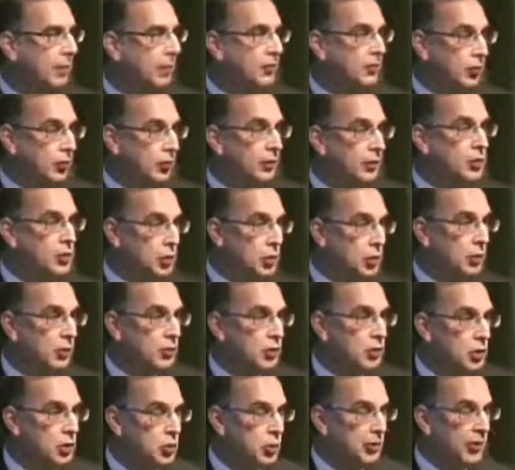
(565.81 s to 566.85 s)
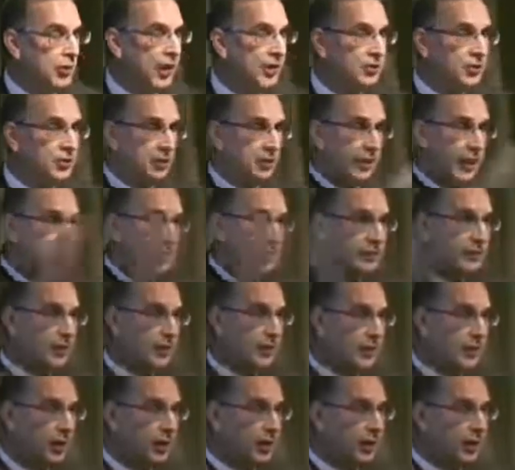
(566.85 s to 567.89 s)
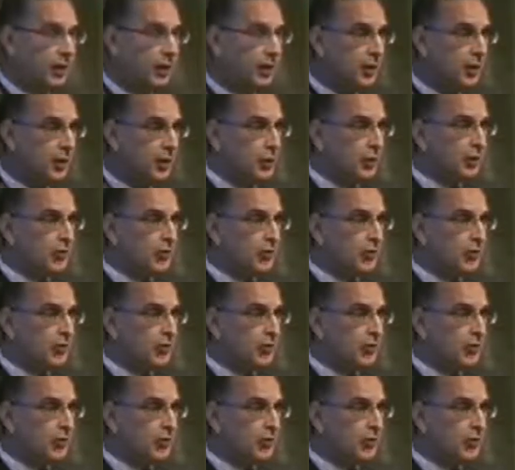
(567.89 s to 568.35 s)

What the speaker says: Certainly in Jewish world, that's collectively in America.